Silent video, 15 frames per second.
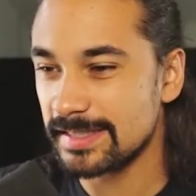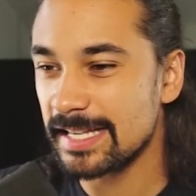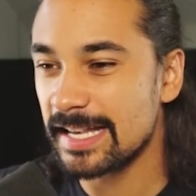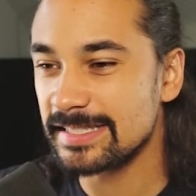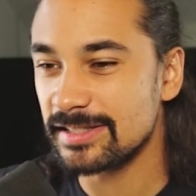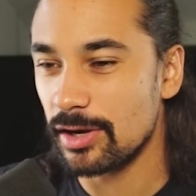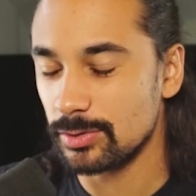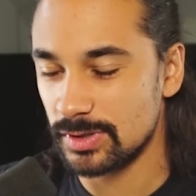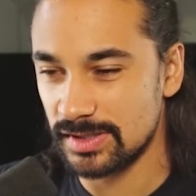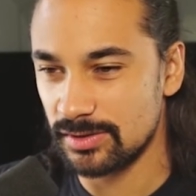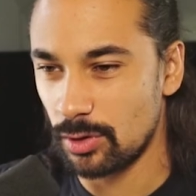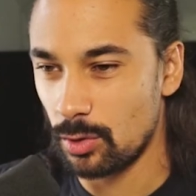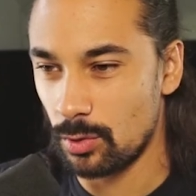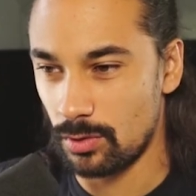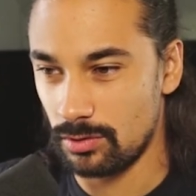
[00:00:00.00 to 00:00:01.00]
has no
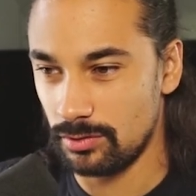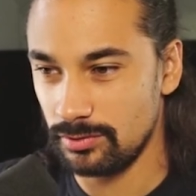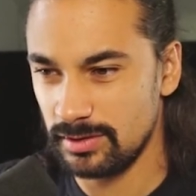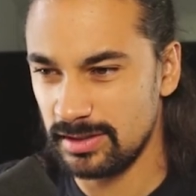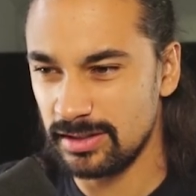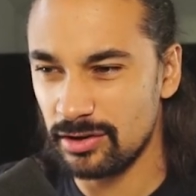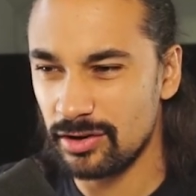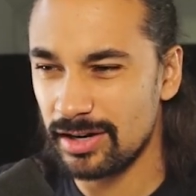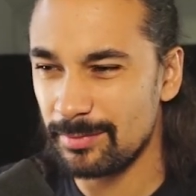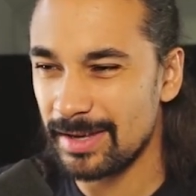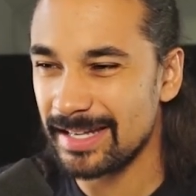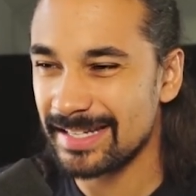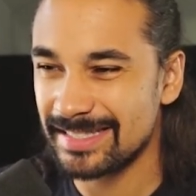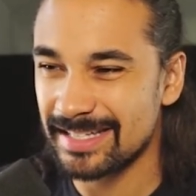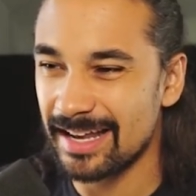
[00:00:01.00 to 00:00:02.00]
soul. You know what I
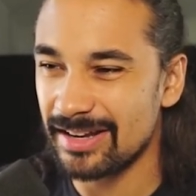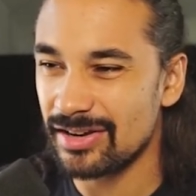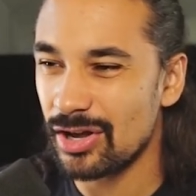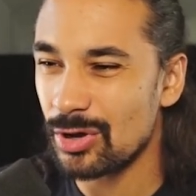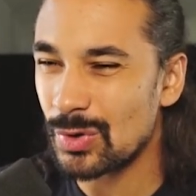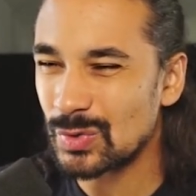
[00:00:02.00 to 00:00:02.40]
mean? It's got no